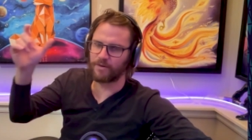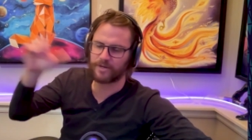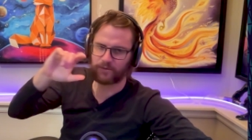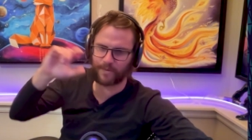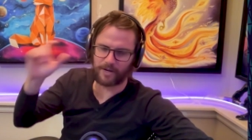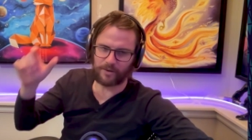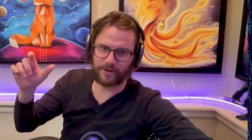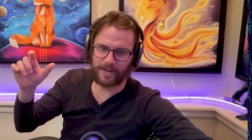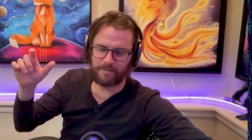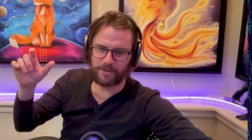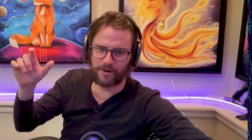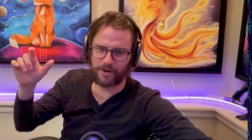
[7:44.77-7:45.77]
Whereas regular
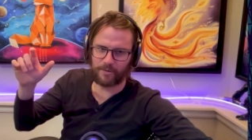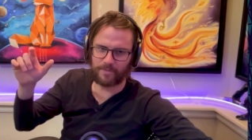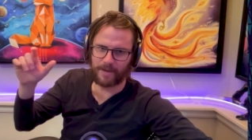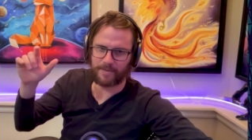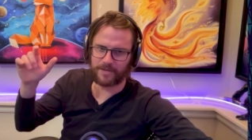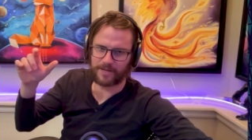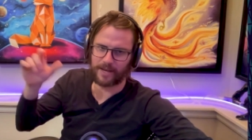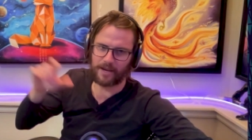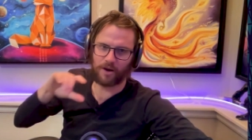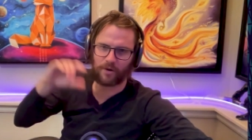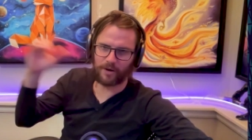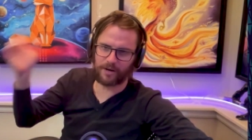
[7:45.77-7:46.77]
game theory would maybe say,
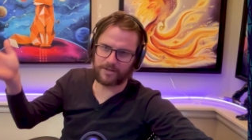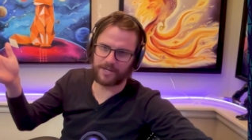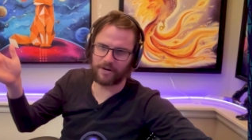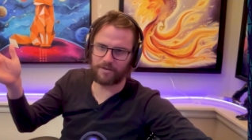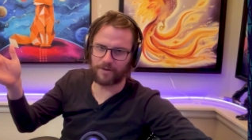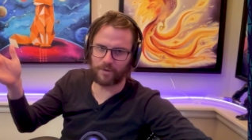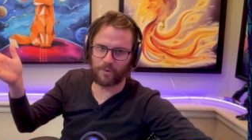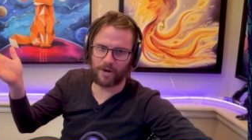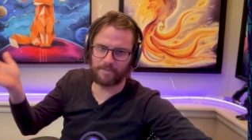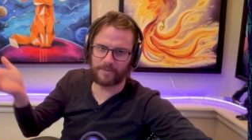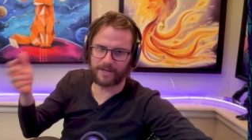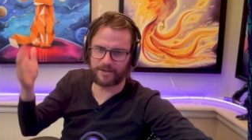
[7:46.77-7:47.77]
oh, I'll settle for the
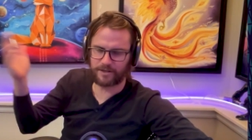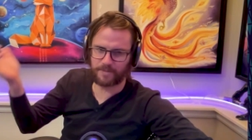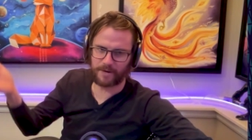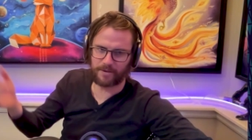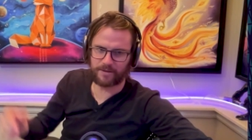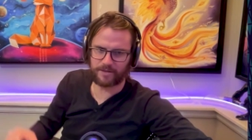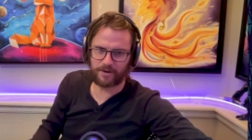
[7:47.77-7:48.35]
1 because it's better than